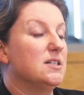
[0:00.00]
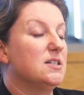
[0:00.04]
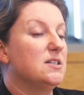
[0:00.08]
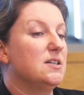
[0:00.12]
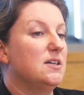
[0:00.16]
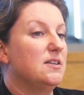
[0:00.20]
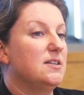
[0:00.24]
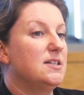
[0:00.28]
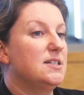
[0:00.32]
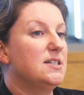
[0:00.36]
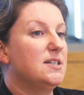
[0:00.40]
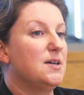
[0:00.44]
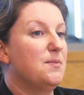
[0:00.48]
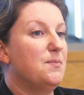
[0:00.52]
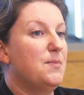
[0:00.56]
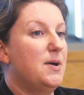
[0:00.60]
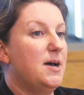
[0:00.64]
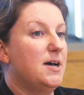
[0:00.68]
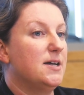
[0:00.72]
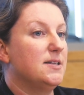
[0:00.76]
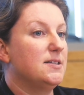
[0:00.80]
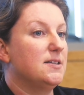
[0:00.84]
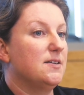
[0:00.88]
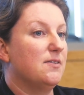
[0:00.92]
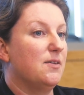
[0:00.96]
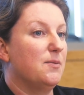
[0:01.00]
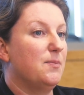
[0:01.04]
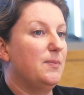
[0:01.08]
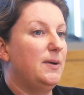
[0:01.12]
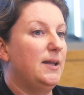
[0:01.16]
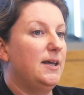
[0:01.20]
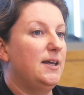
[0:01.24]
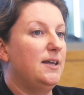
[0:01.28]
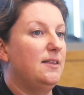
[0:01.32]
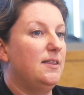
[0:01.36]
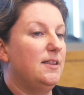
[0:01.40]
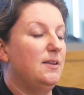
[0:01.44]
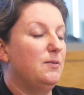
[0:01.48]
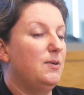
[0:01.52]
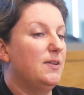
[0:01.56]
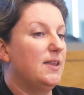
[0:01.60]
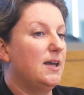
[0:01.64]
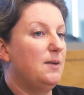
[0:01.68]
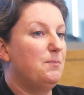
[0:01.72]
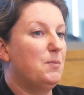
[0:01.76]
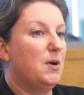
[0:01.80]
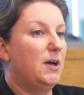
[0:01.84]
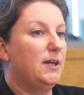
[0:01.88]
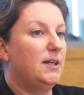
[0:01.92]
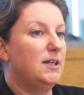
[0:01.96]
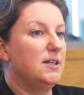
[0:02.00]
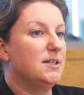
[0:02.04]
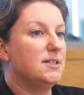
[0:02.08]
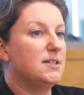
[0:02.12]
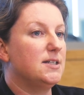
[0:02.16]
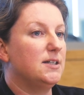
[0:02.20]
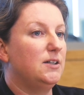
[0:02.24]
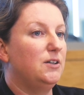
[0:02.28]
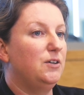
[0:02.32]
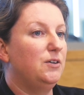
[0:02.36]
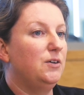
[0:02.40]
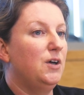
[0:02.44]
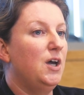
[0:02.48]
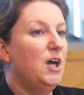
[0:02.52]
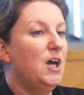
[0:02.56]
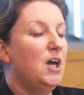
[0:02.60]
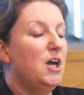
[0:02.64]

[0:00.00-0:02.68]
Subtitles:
So there's some parts of the plan where they might need to